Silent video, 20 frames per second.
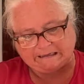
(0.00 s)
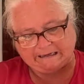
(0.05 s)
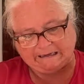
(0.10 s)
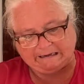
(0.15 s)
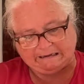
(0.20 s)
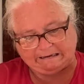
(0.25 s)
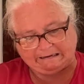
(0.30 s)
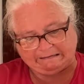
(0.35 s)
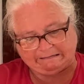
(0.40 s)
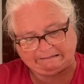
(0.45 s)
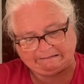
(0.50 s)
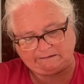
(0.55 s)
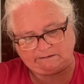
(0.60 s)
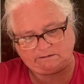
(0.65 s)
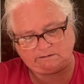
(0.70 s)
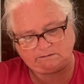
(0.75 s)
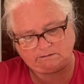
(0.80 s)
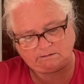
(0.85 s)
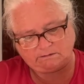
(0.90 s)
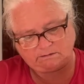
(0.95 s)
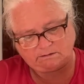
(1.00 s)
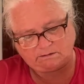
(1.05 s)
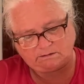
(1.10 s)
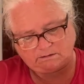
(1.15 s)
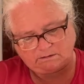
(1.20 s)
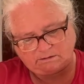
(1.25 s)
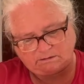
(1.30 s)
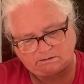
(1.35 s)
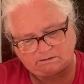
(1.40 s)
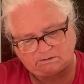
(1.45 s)
and
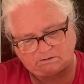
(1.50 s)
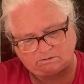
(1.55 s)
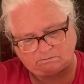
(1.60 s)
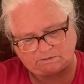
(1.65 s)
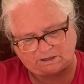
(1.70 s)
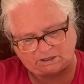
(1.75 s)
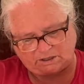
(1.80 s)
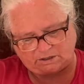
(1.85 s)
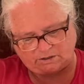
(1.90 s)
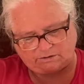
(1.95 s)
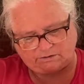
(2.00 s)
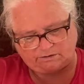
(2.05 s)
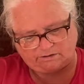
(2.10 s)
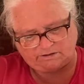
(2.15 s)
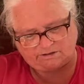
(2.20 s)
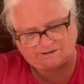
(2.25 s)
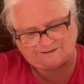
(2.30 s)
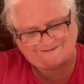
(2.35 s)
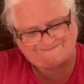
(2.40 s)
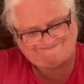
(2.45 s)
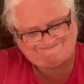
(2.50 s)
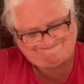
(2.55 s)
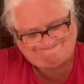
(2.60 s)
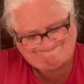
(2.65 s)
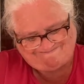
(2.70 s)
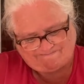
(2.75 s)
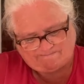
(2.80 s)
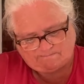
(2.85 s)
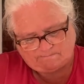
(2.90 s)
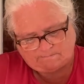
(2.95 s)
oh my goodness,
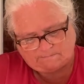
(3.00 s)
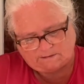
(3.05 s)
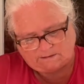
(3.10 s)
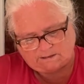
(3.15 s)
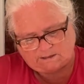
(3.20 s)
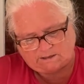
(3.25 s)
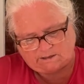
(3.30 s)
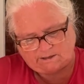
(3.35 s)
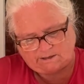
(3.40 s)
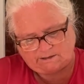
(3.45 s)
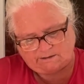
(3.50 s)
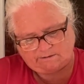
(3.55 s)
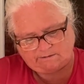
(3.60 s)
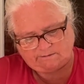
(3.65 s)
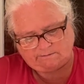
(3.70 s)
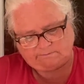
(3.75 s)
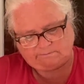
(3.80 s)
9.